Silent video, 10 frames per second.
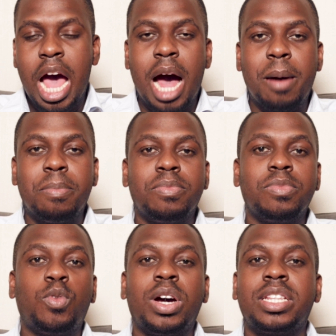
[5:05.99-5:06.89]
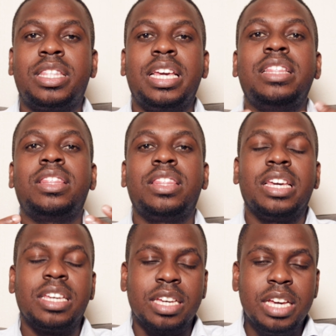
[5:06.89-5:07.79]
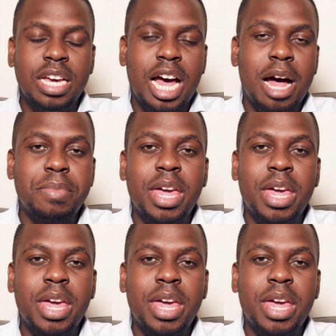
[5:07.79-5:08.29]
um, what they think um,